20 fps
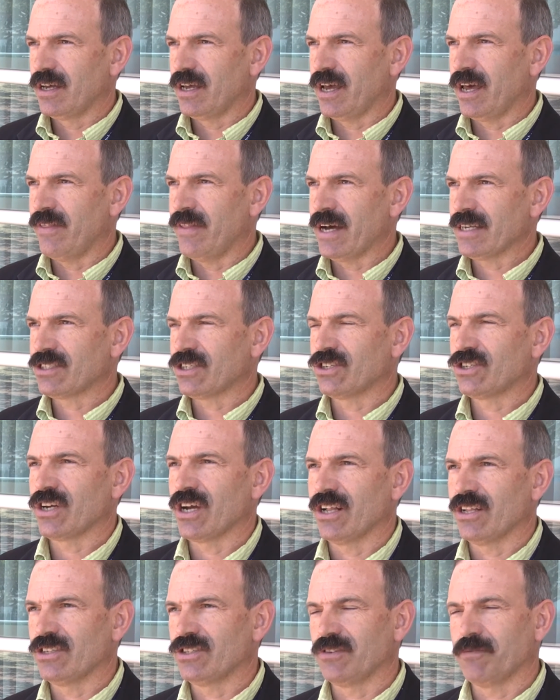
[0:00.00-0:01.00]
and that's a
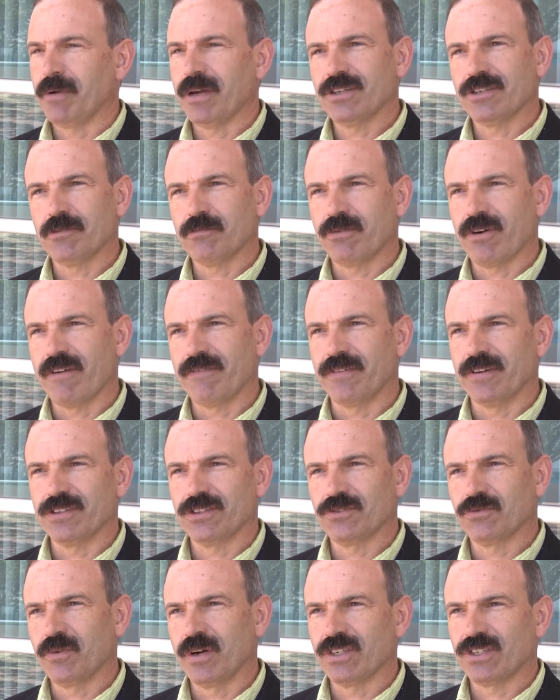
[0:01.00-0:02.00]
challenge of patient
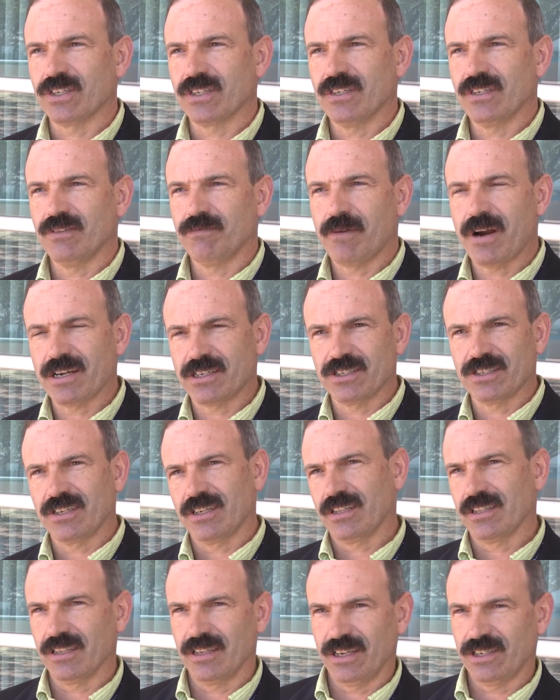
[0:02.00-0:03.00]
preference, which
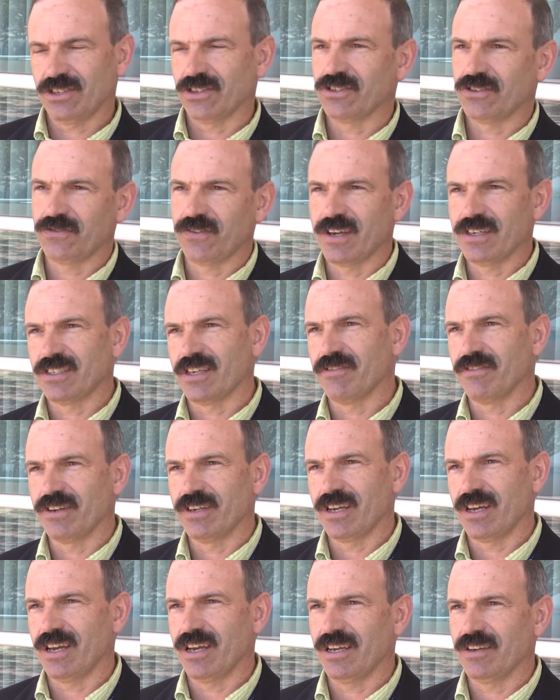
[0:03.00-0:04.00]
practicing clinicians face
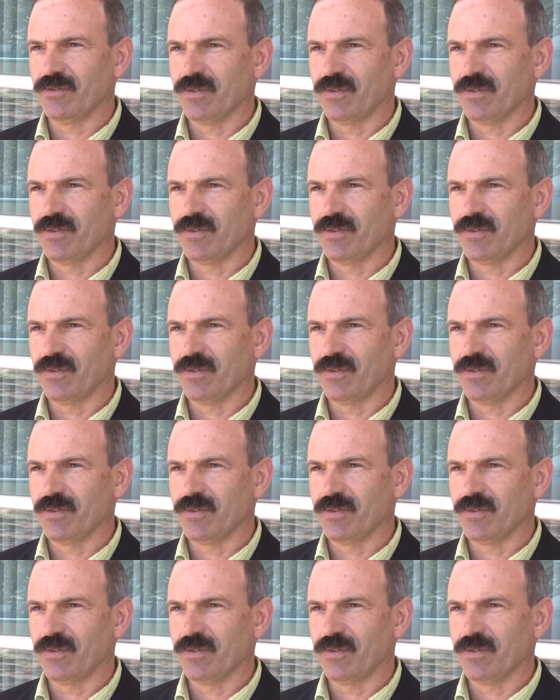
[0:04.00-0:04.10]
every day,